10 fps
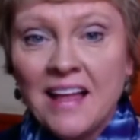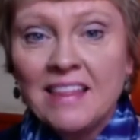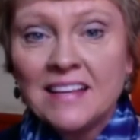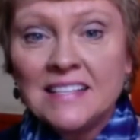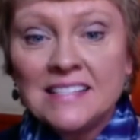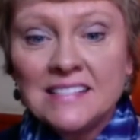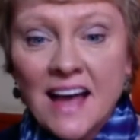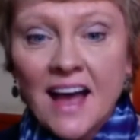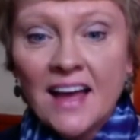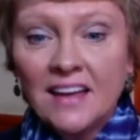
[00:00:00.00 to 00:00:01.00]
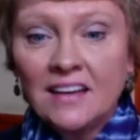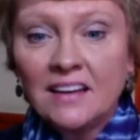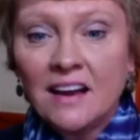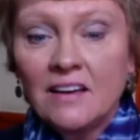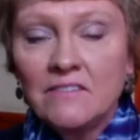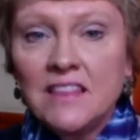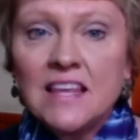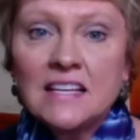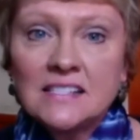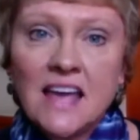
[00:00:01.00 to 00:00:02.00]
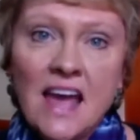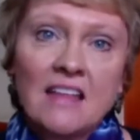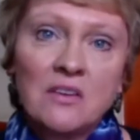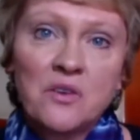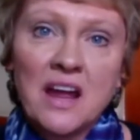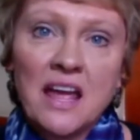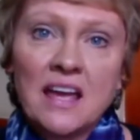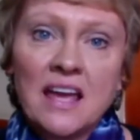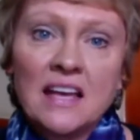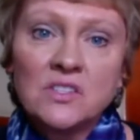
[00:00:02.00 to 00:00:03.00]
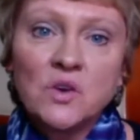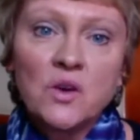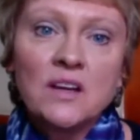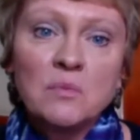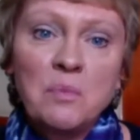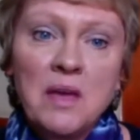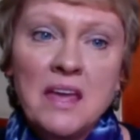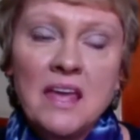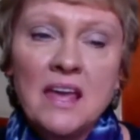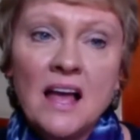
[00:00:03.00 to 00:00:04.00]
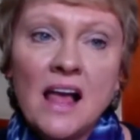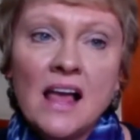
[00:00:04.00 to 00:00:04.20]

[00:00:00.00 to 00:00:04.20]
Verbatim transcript: The design of this gathering is going to be